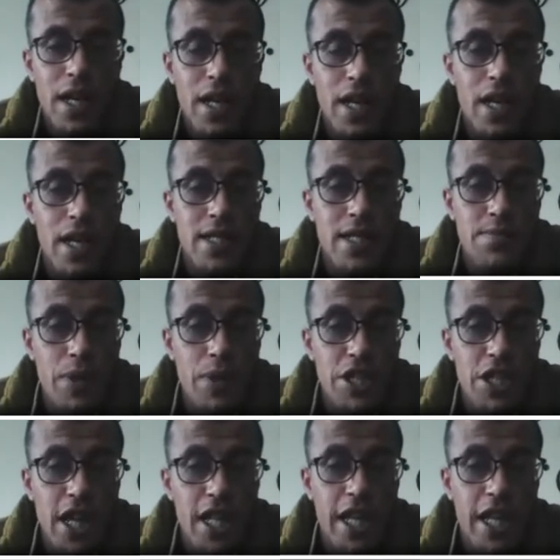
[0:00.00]

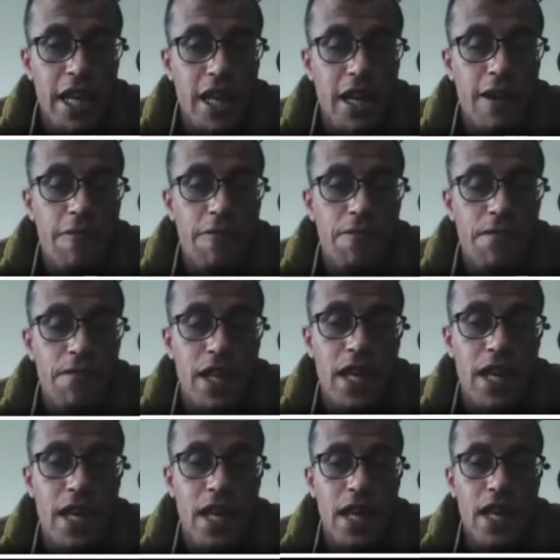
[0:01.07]
especially if
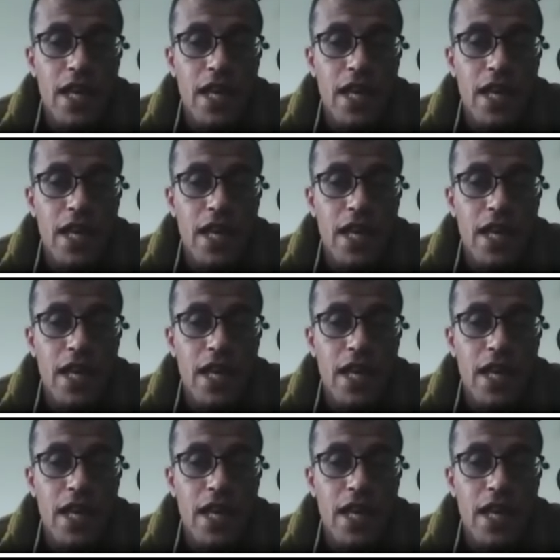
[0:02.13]
the